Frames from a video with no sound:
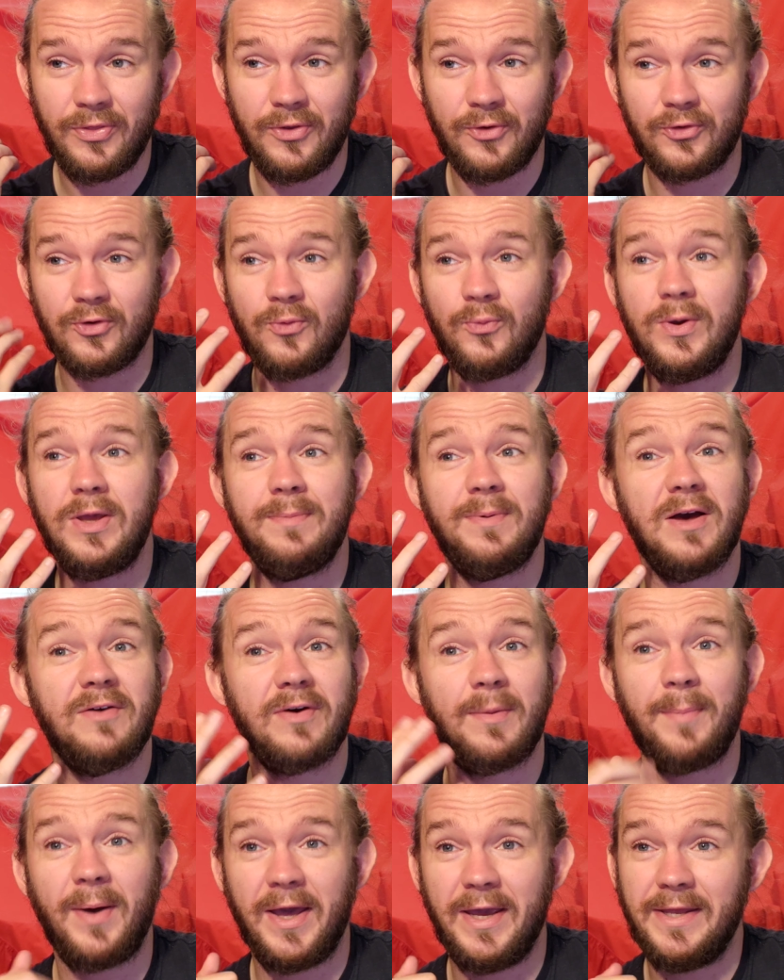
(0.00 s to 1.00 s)
There's a wee bit
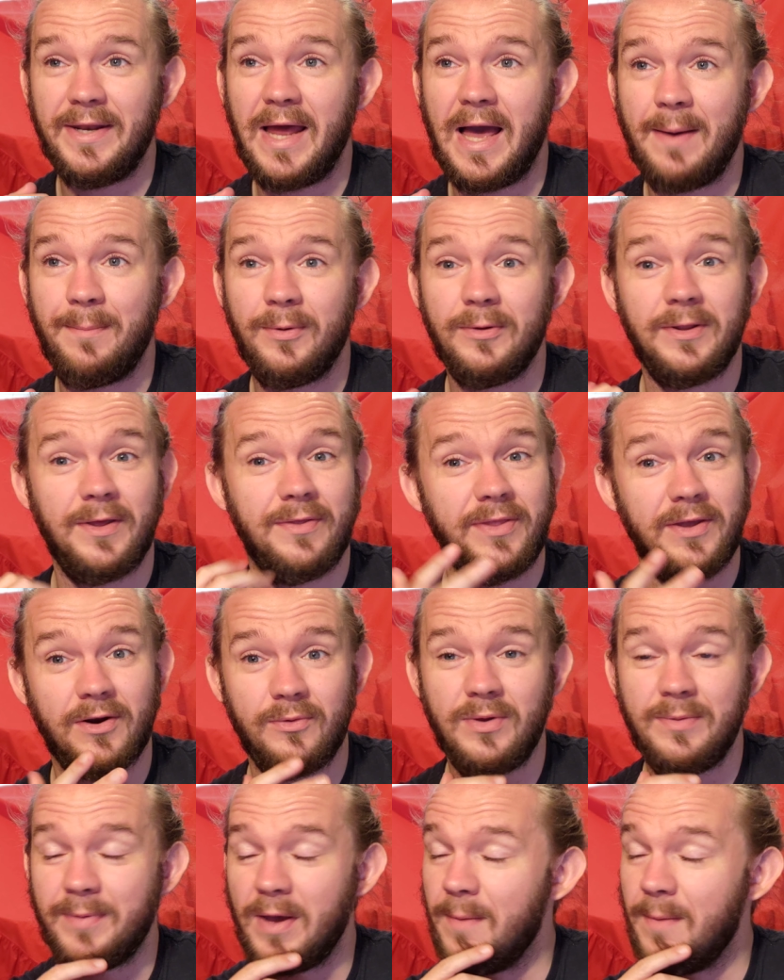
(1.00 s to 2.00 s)
of a pineapple in
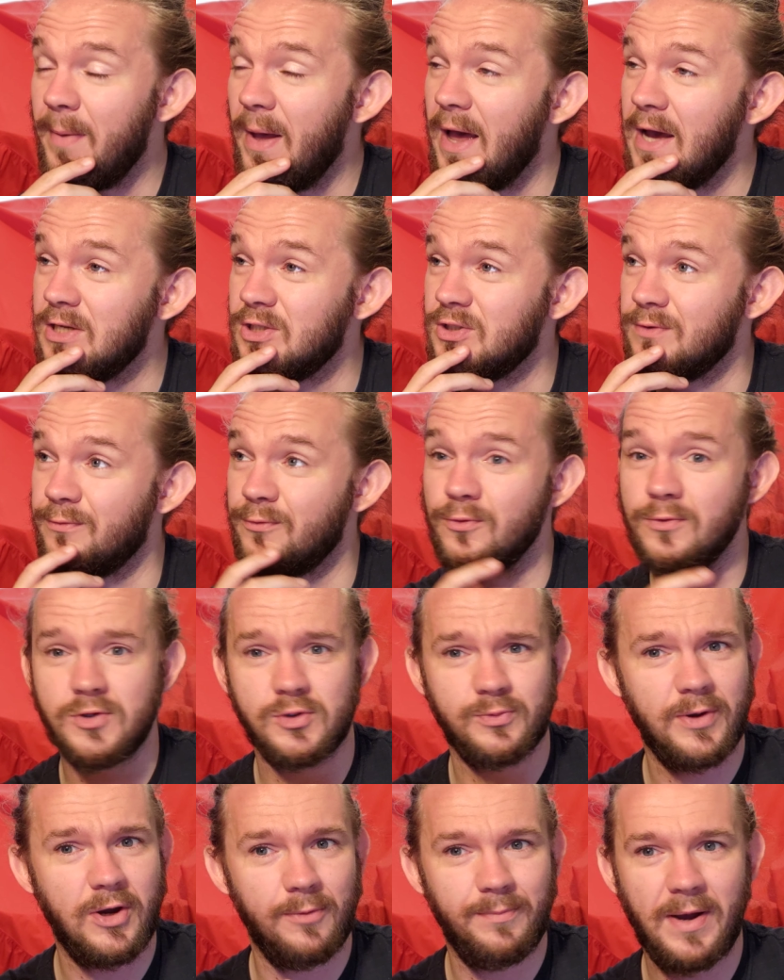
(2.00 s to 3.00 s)
there, a wee bit of passion fruit
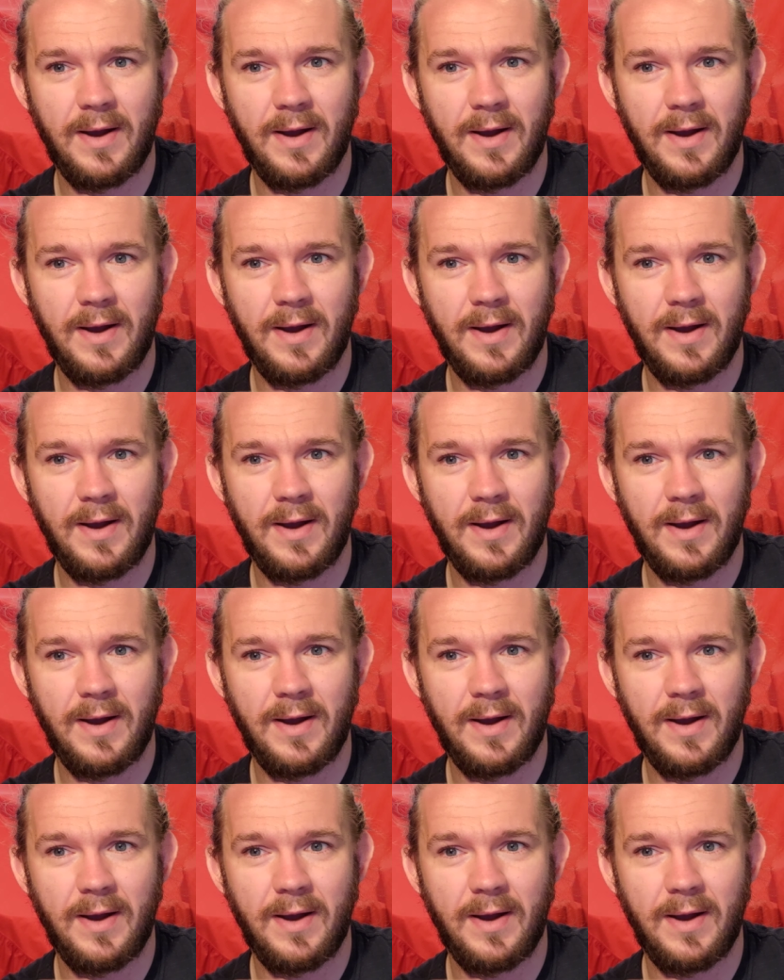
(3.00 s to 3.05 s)
as well,